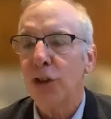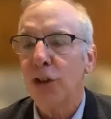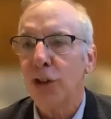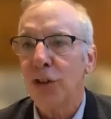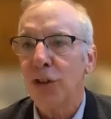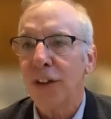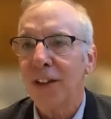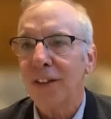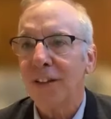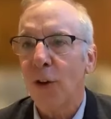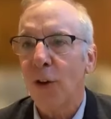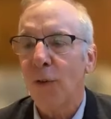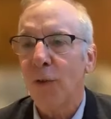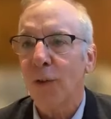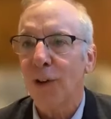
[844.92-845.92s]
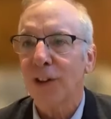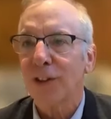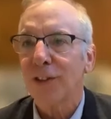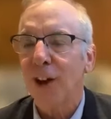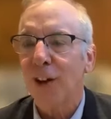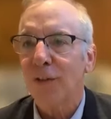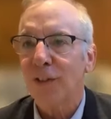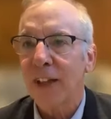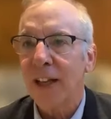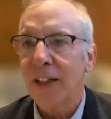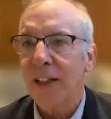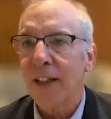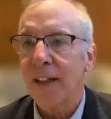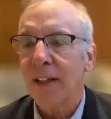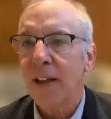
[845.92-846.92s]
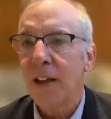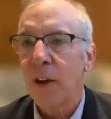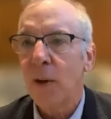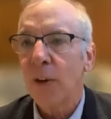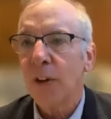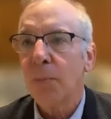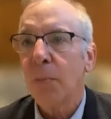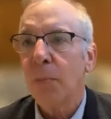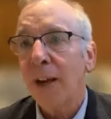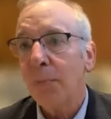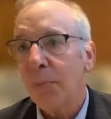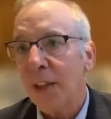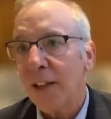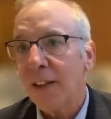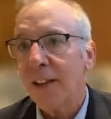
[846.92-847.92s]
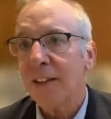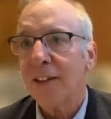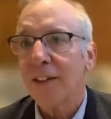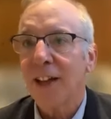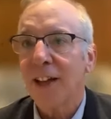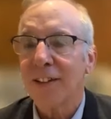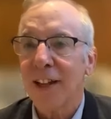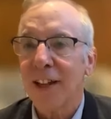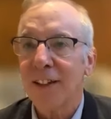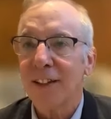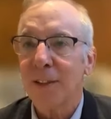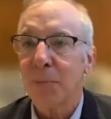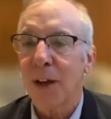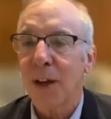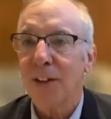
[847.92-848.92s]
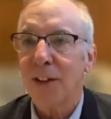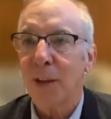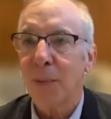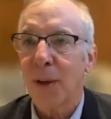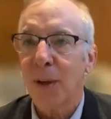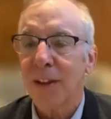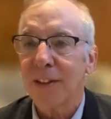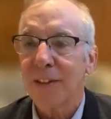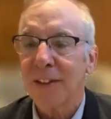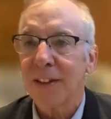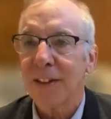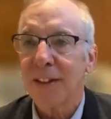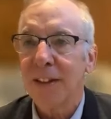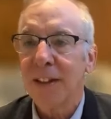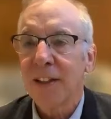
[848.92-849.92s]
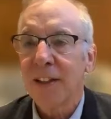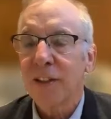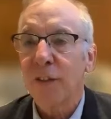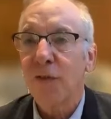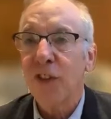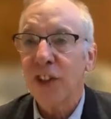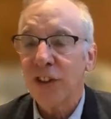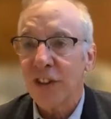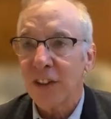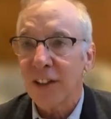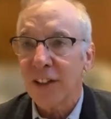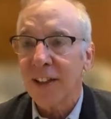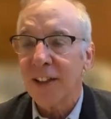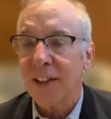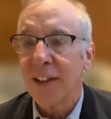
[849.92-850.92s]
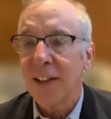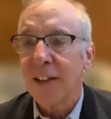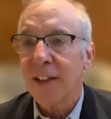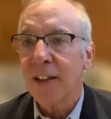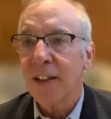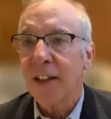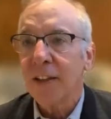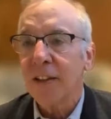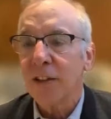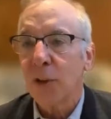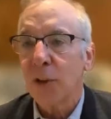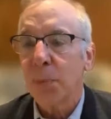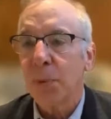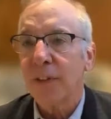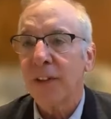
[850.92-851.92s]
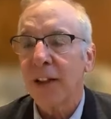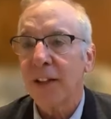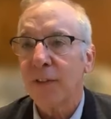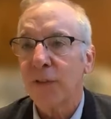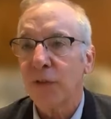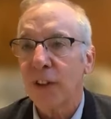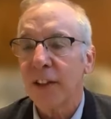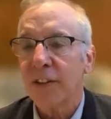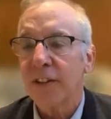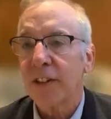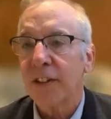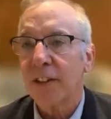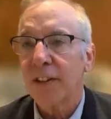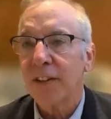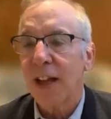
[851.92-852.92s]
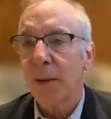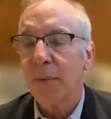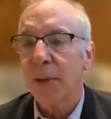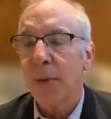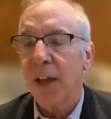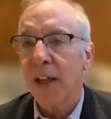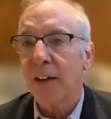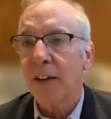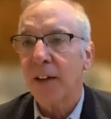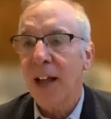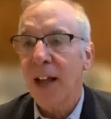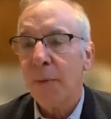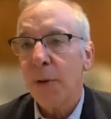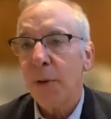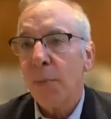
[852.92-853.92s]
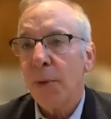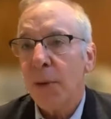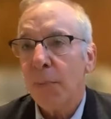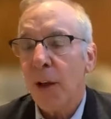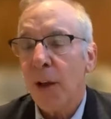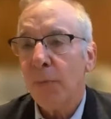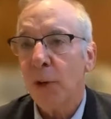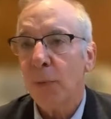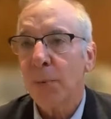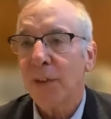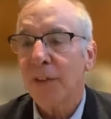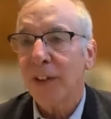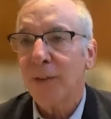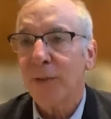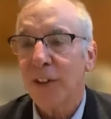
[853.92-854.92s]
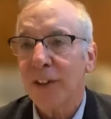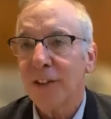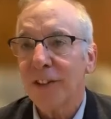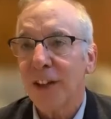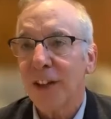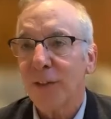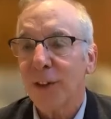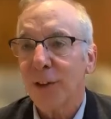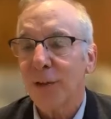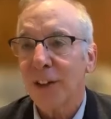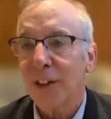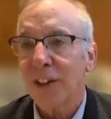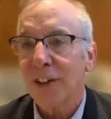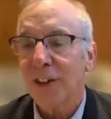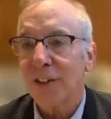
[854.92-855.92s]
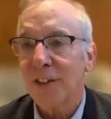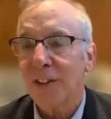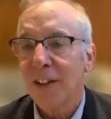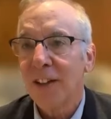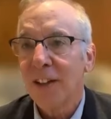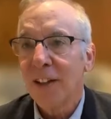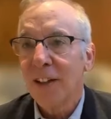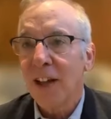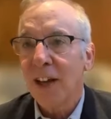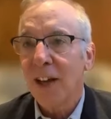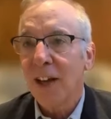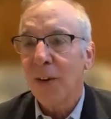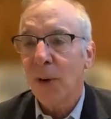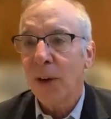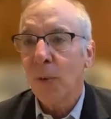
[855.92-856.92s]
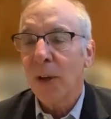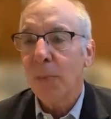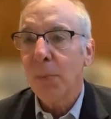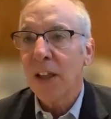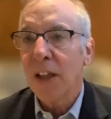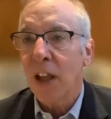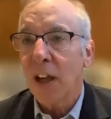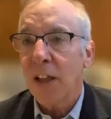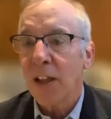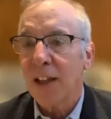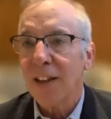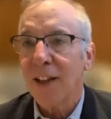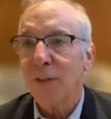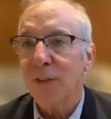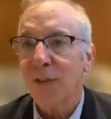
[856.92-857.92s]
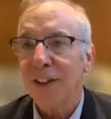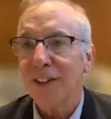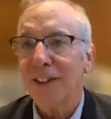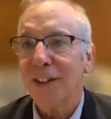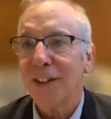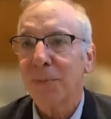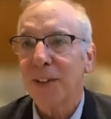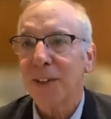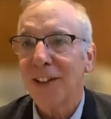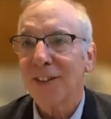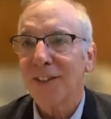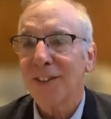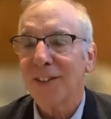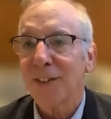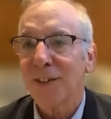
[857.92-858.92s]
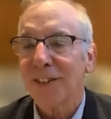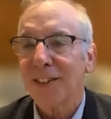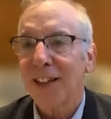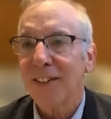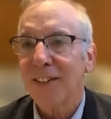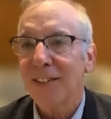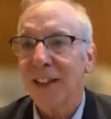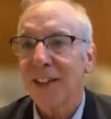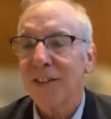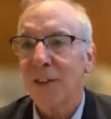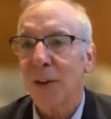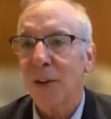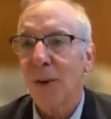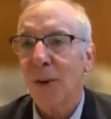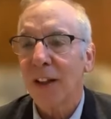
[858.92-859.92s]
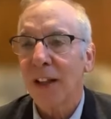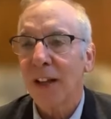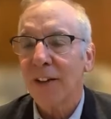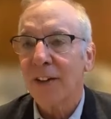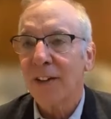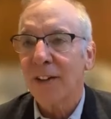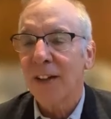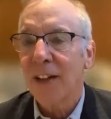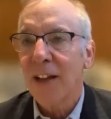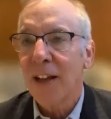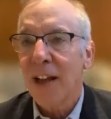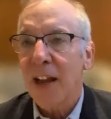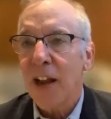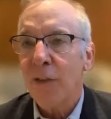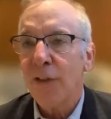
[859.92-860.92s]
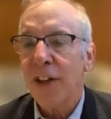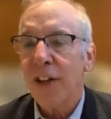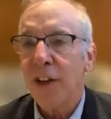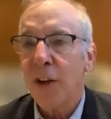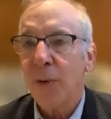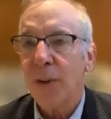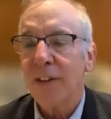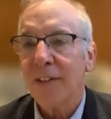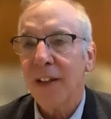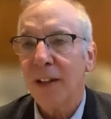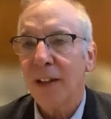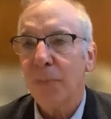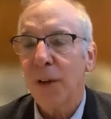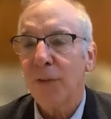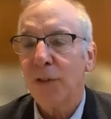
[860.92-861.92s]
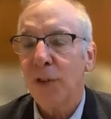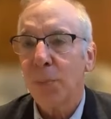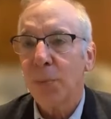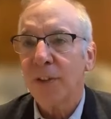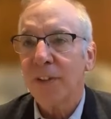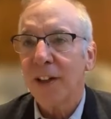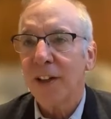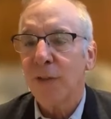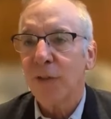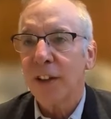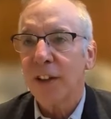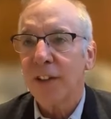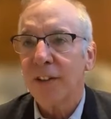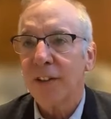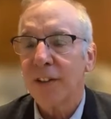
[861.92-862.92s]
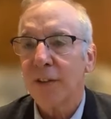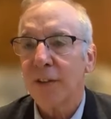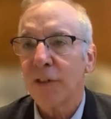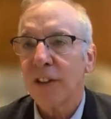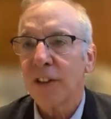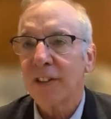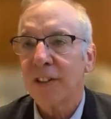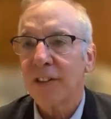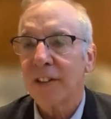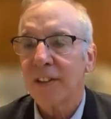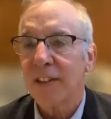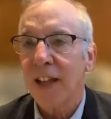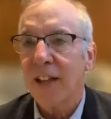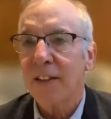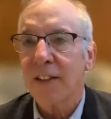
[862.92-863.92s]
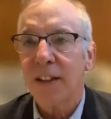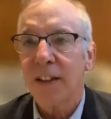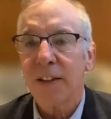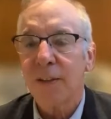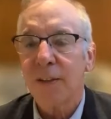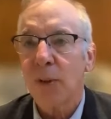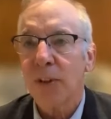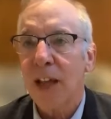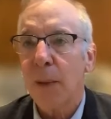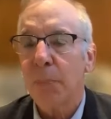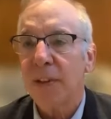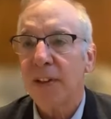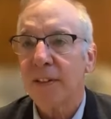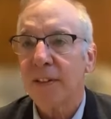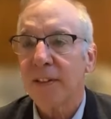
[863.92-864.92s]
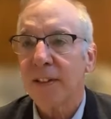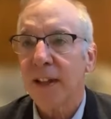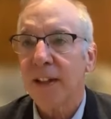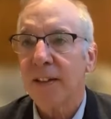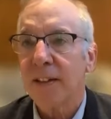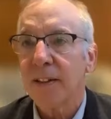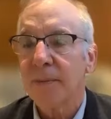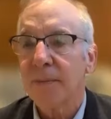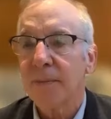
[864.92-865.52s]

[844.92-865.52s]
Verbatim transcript: cute and go for a soft landing, which might mean that they're not tightening monetary policy sufficiently to get to 2% inflation in a timely manner. I mean, we've been above 2% inflation now for three years. Uh, we, have been lucky that inflation expectations have stay, stayed so well anchored. Every year we stay above 2% inflation. The risk is that that uh, will not be sustained.